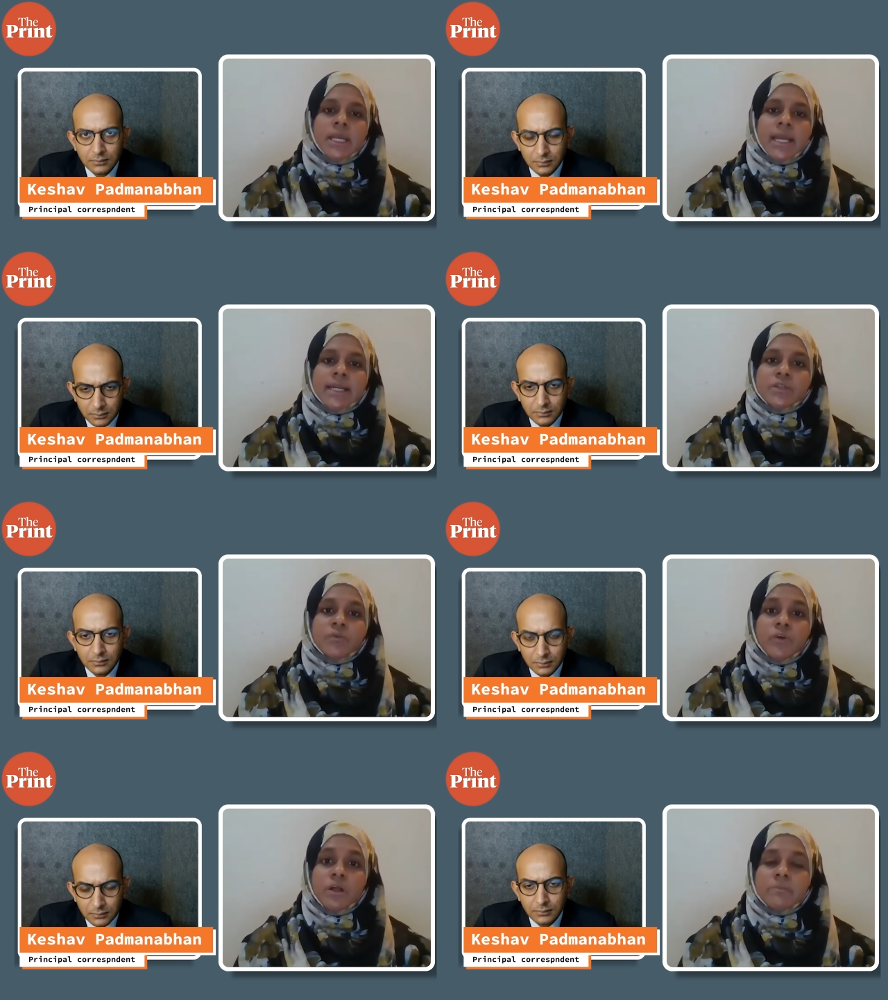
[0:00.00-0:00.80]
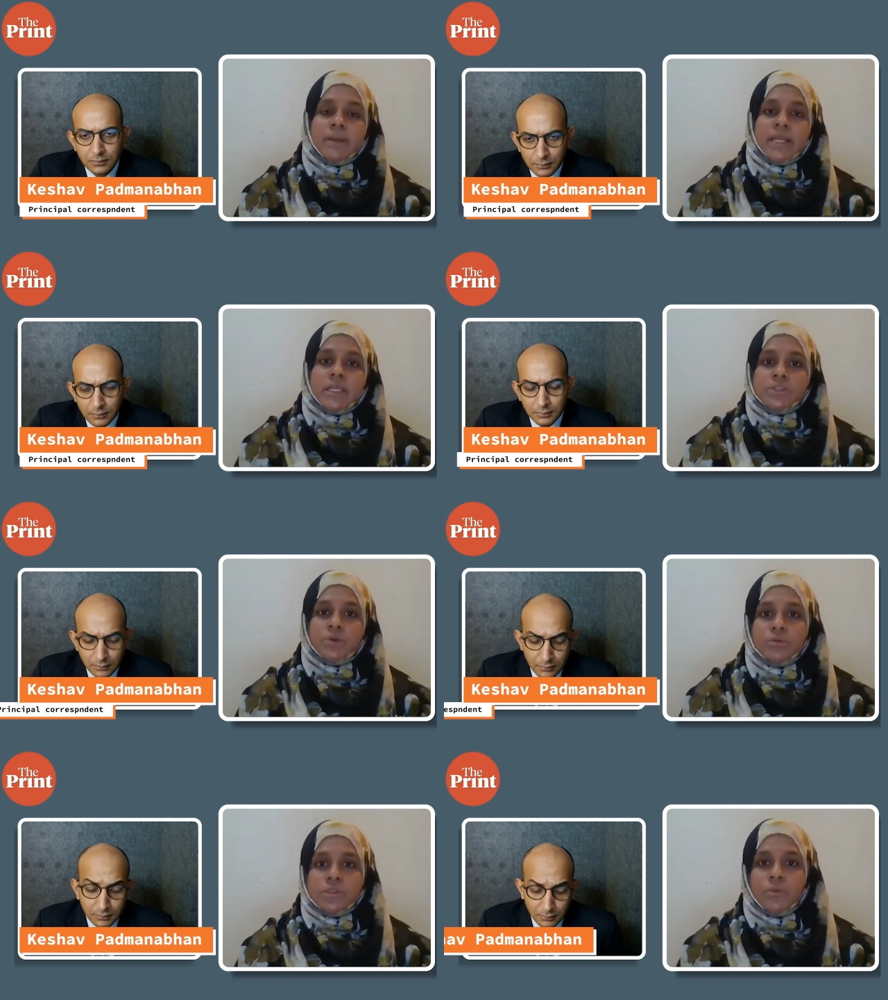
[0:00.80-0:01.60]
Speaker 1: And the World Bank has
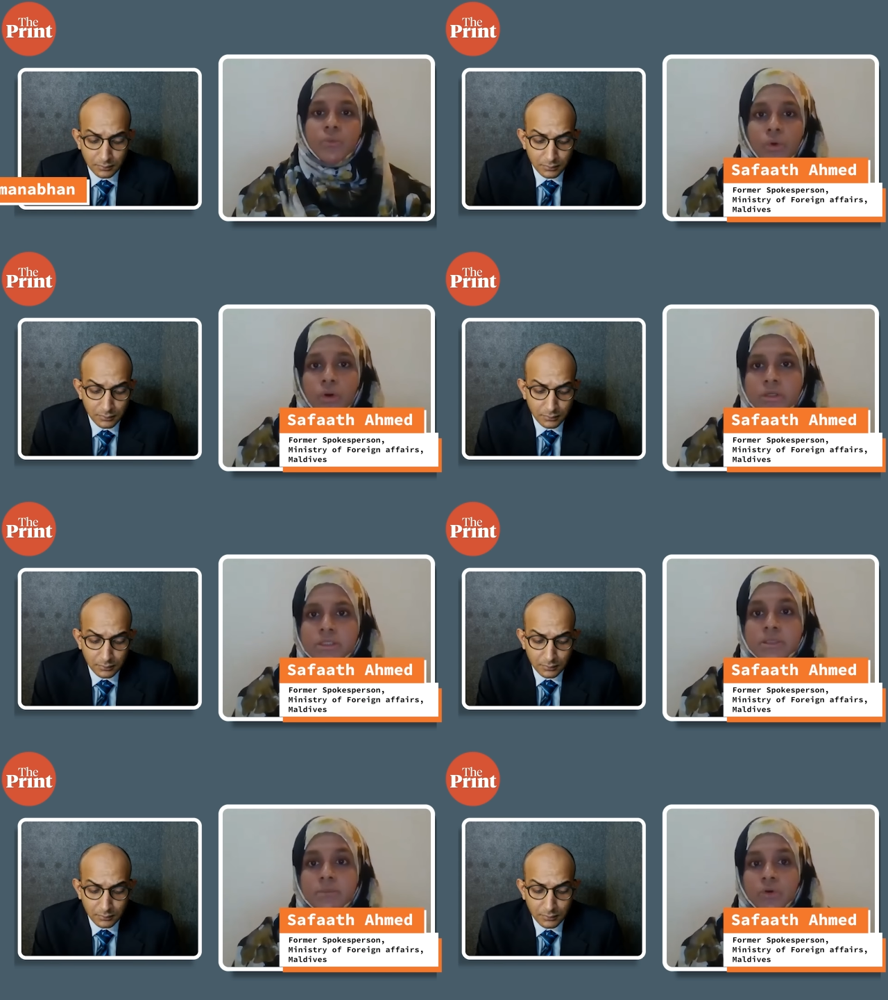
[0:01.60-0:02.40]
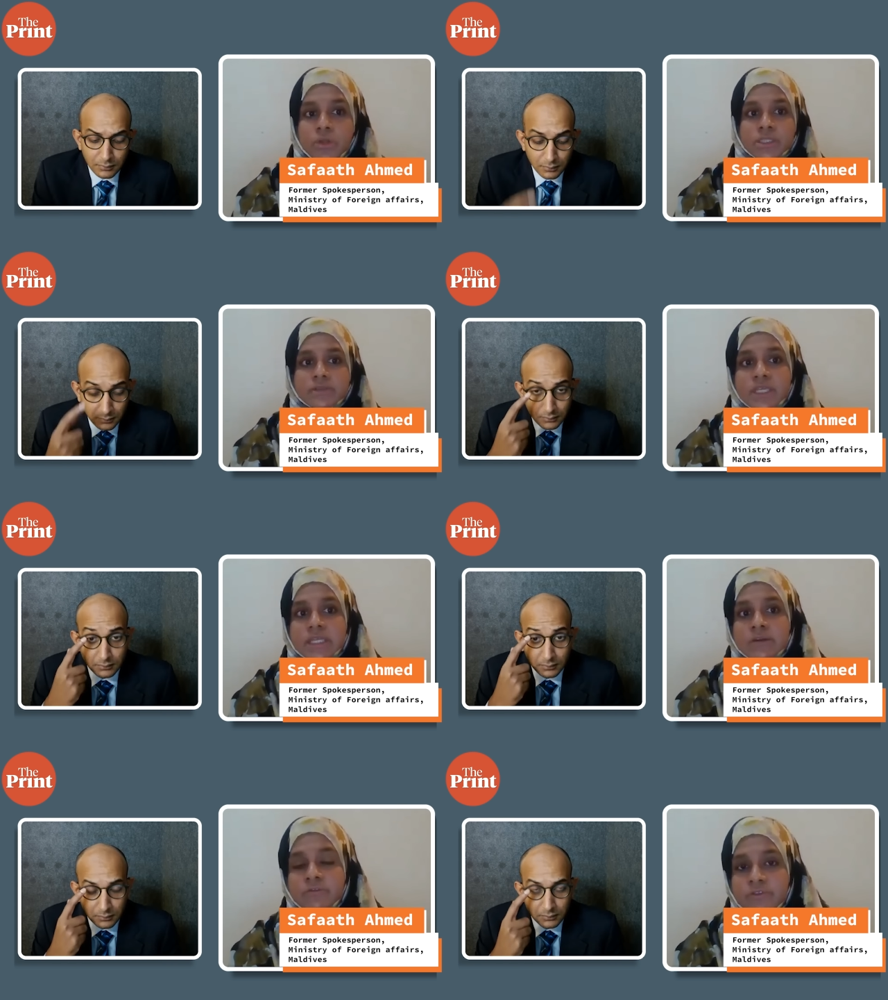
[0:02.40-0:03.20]
also warned the Maldives
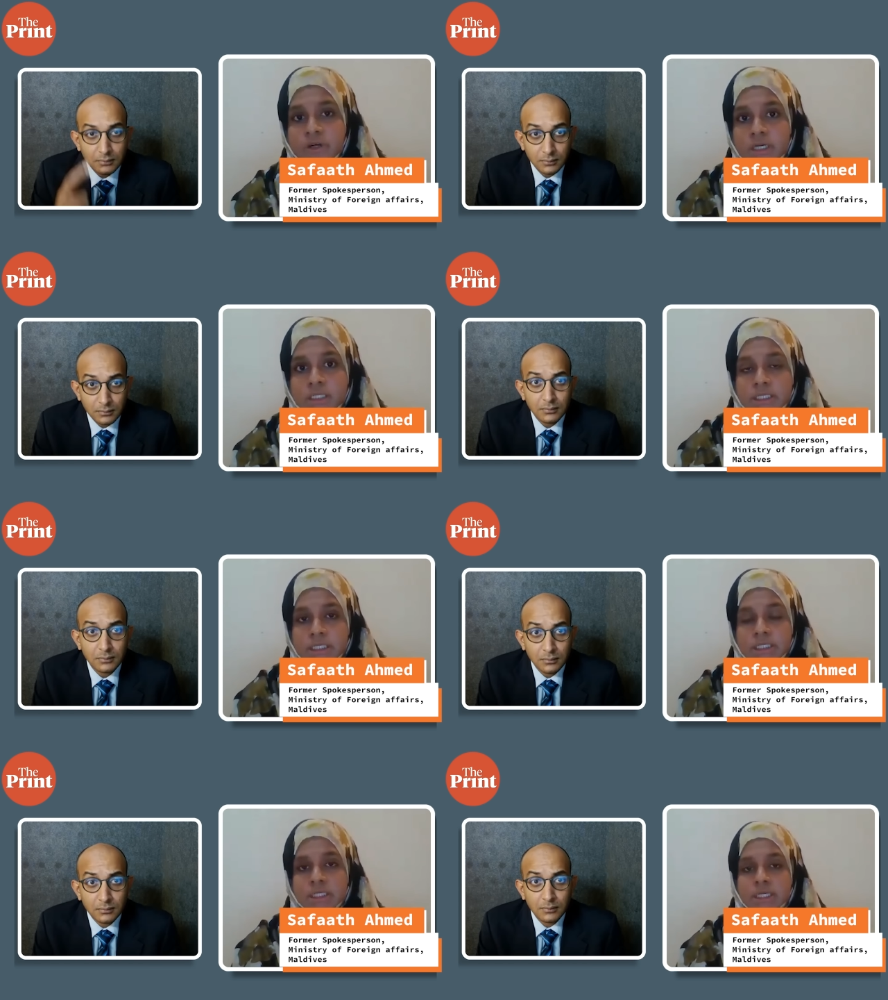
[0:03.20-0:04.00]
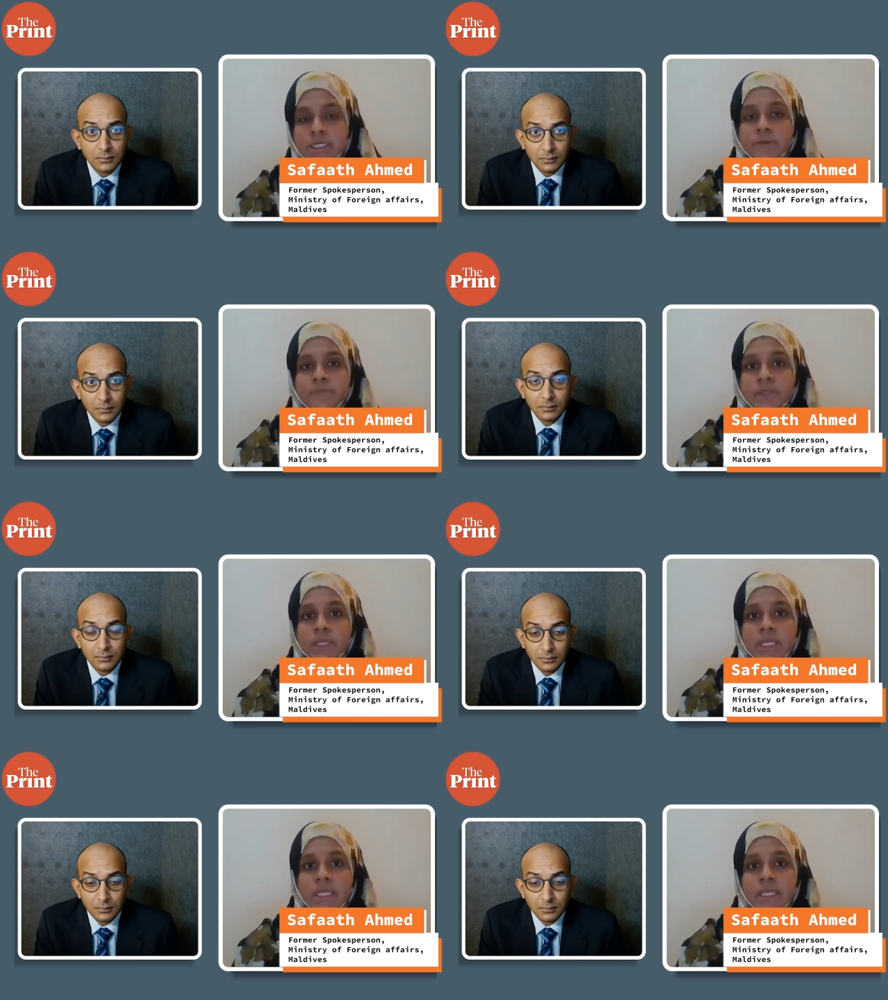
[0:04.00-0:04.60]
in further um,